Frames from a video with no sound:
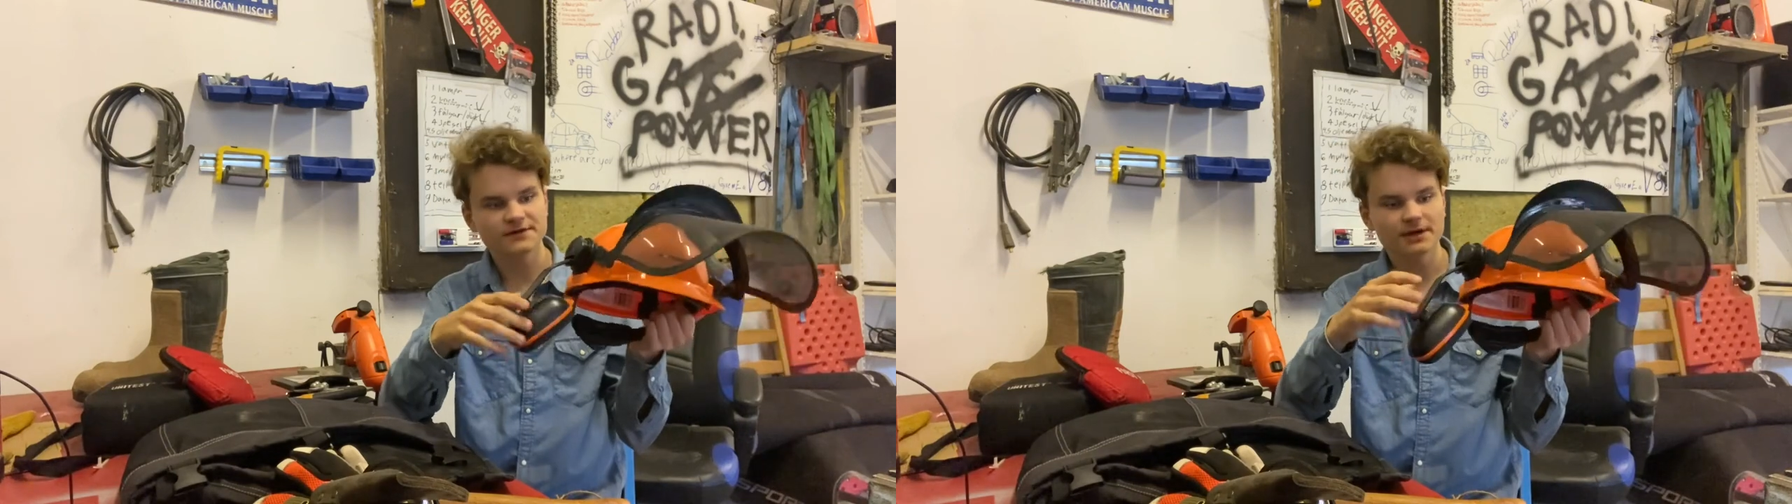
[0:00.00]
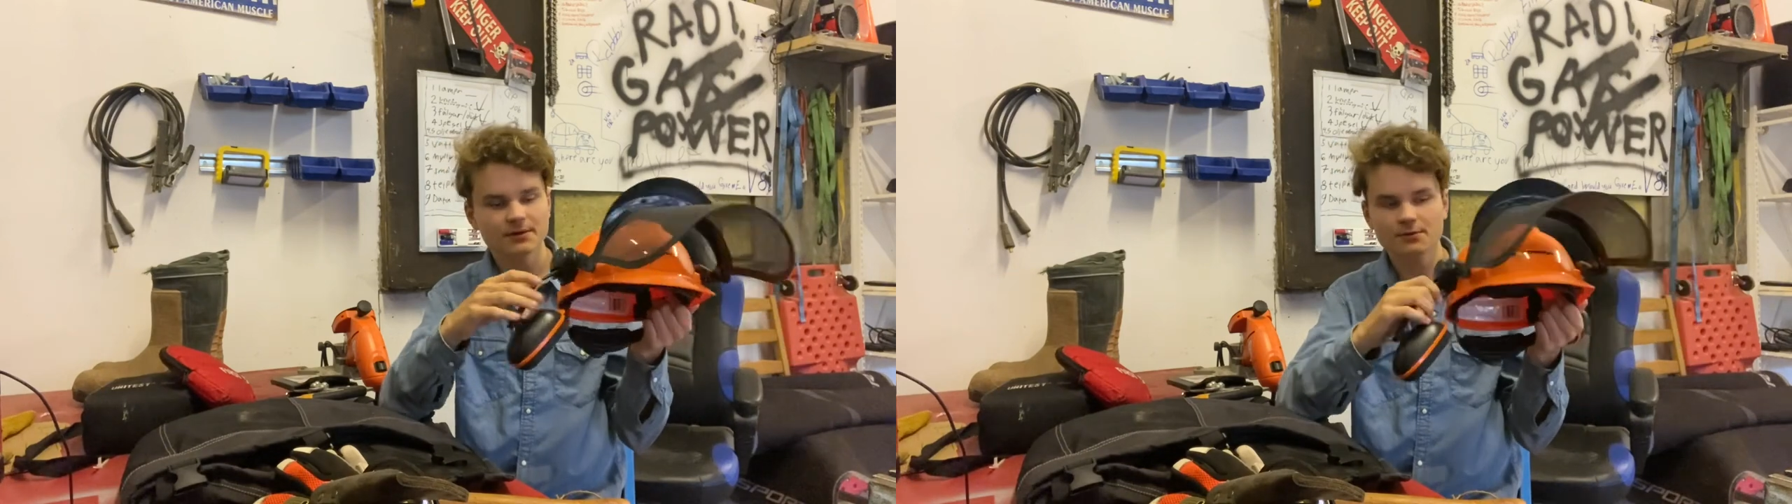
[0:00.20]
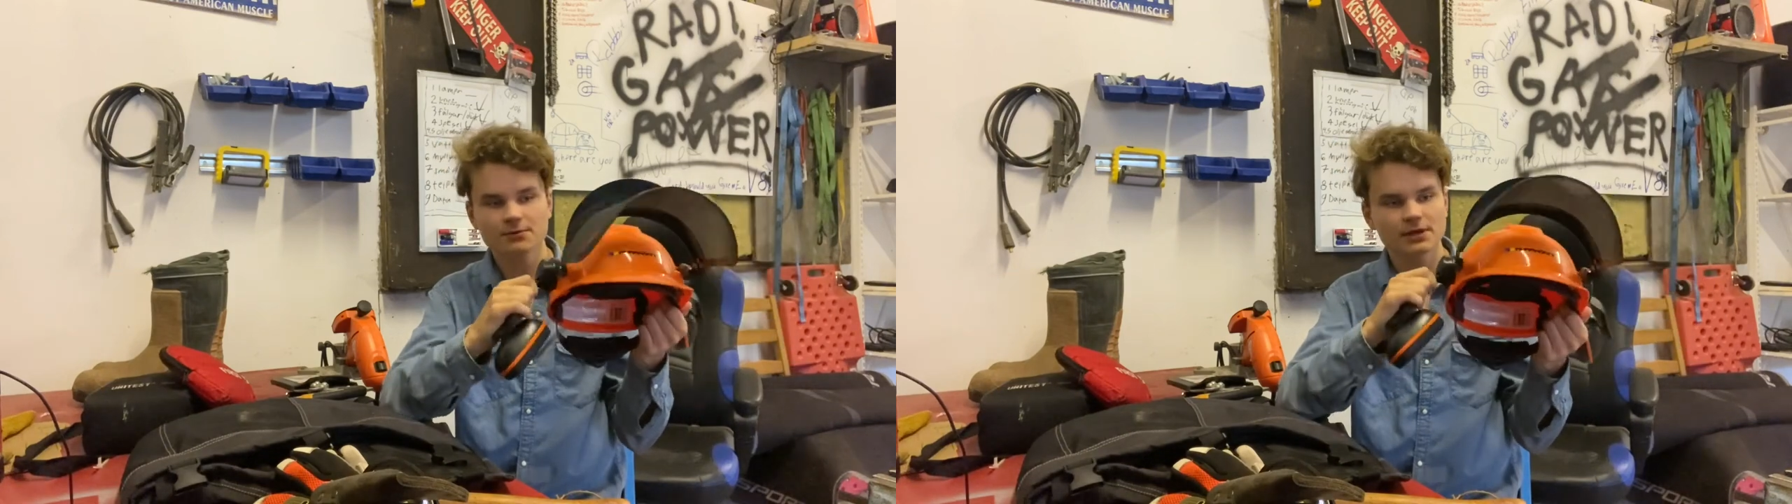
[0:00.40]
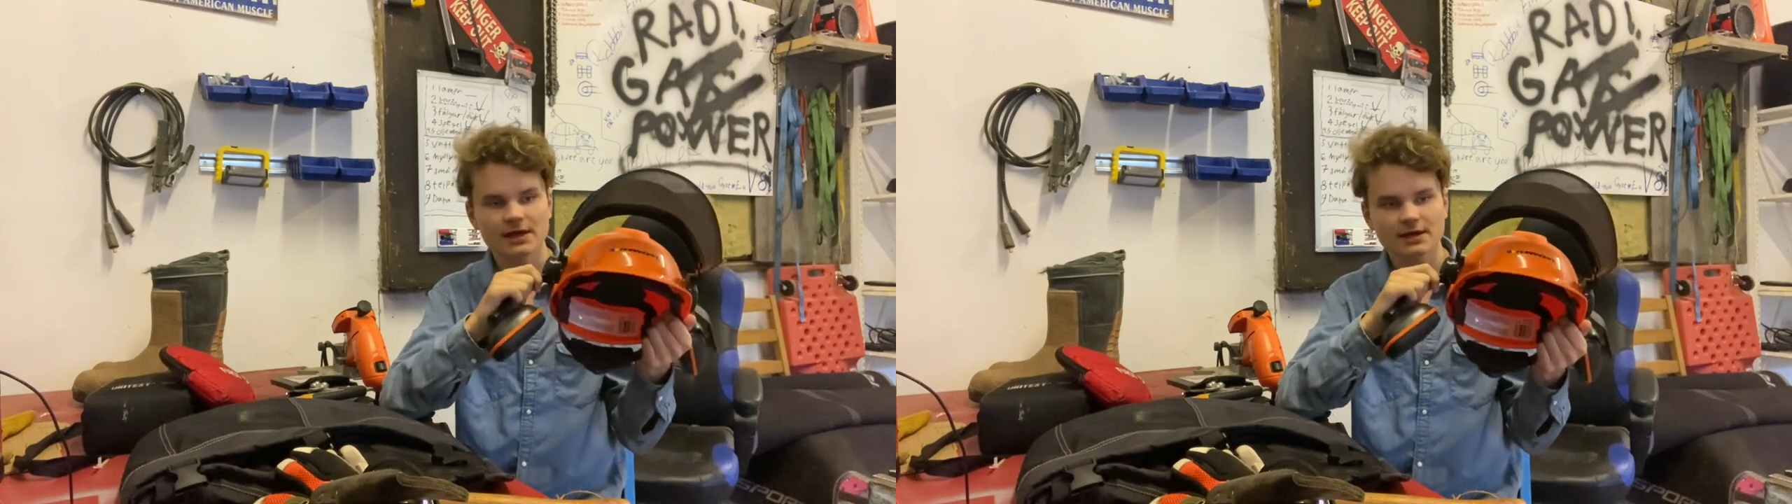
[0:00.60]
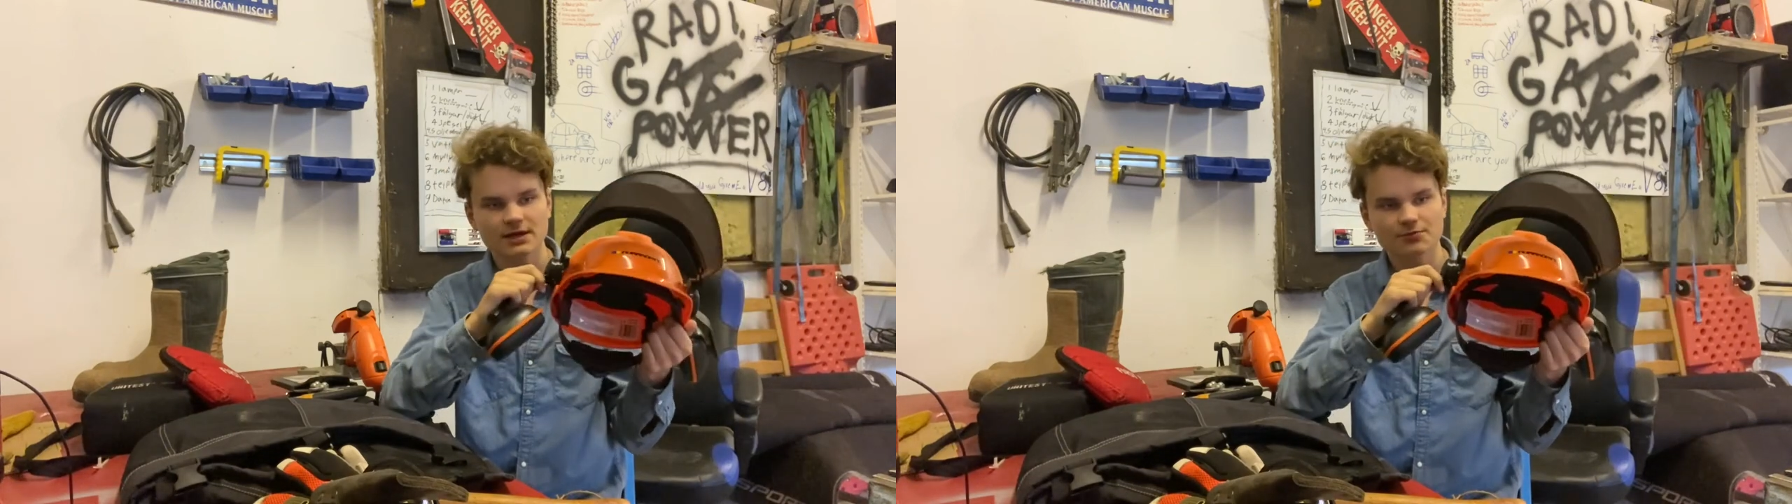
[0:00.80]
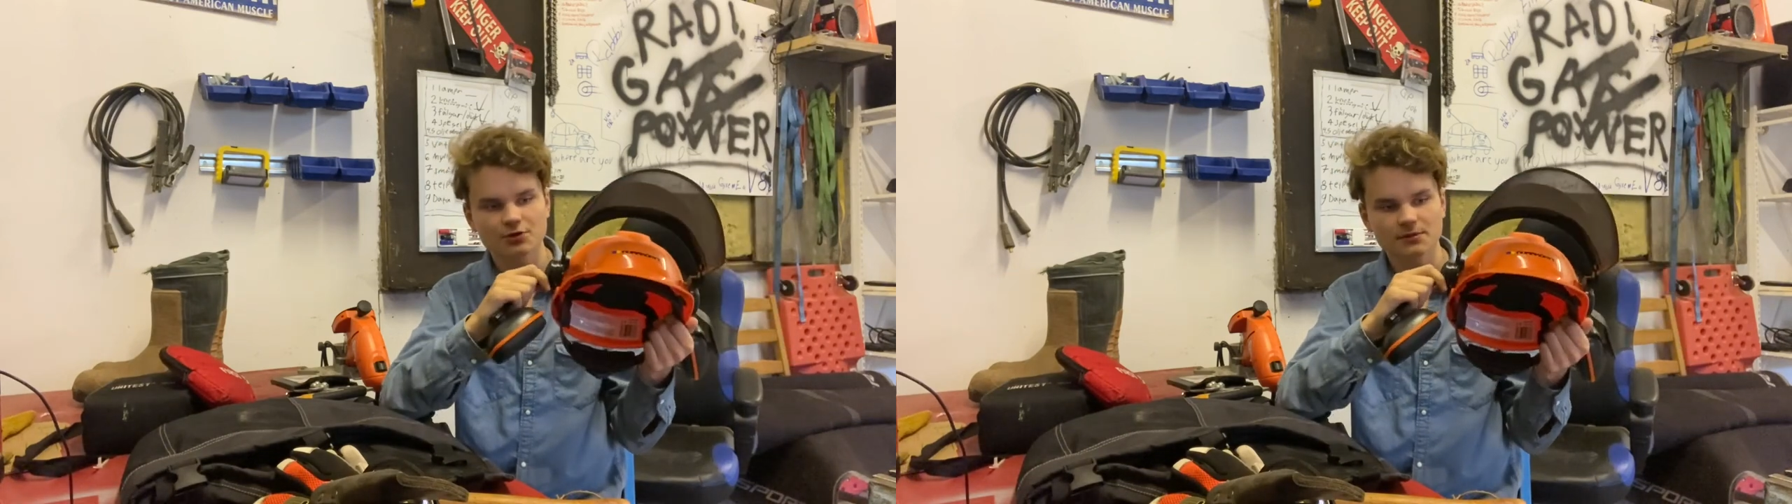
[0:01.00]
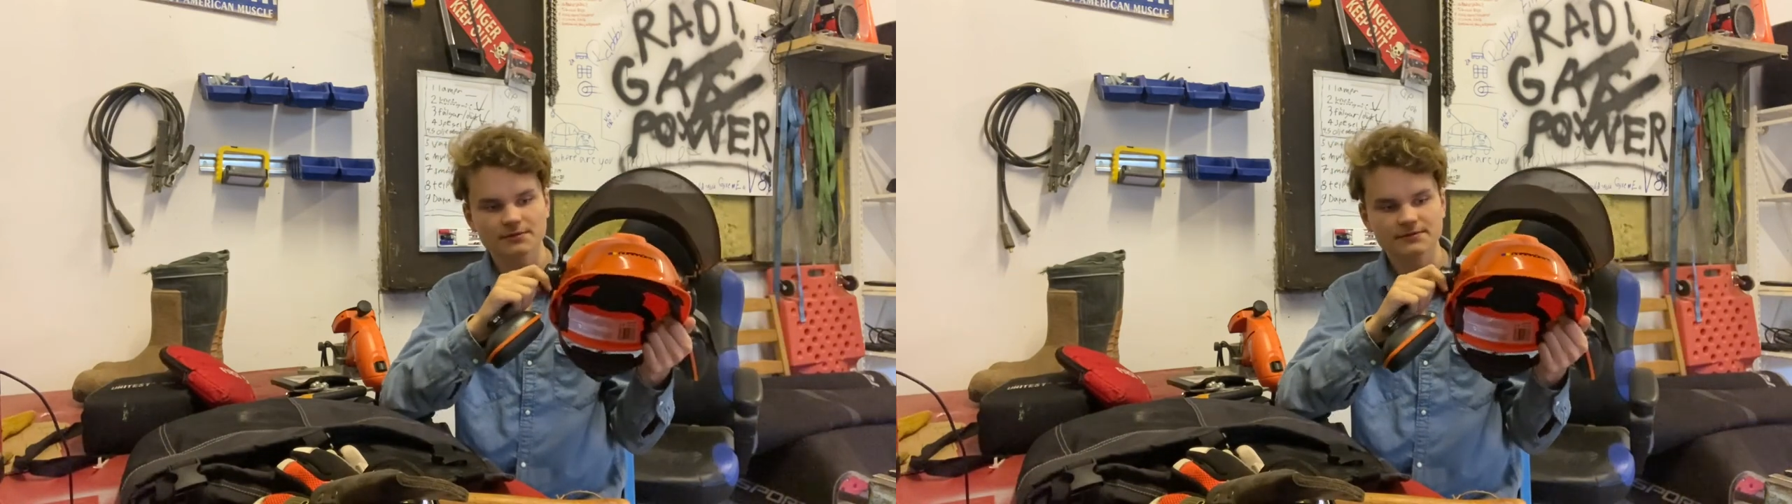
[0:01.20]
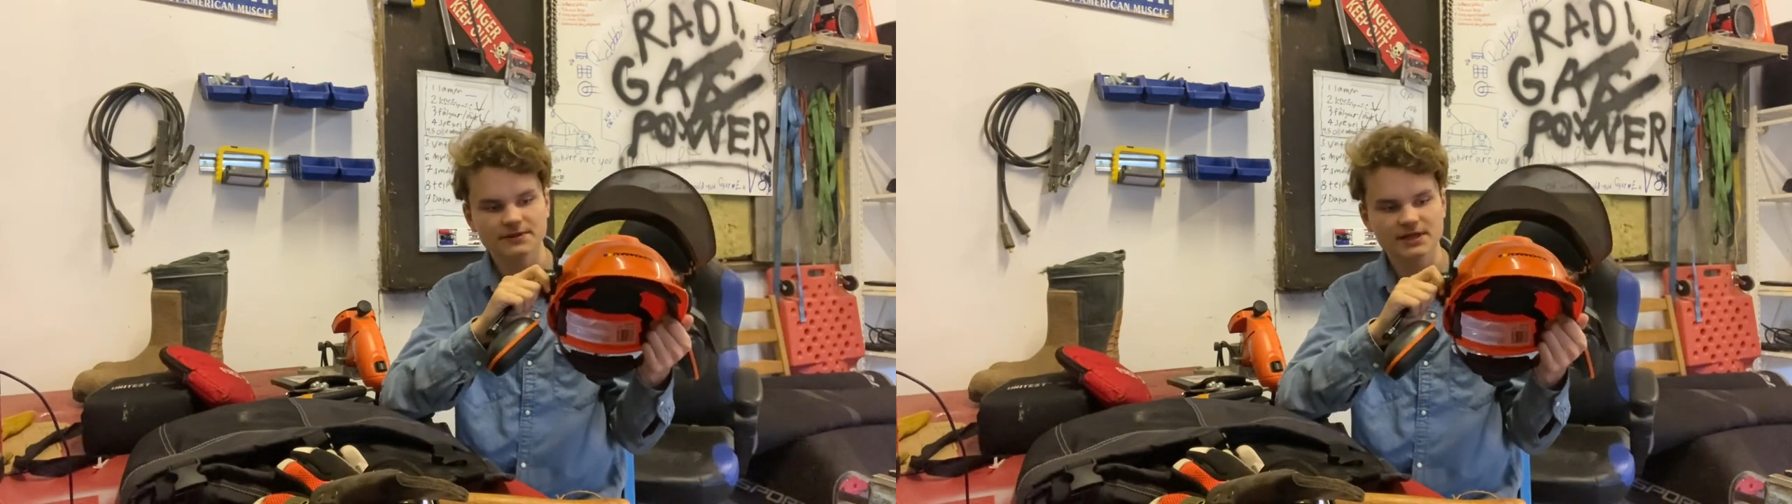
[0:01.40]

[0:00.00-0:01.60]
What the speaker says: I've never really had any problems with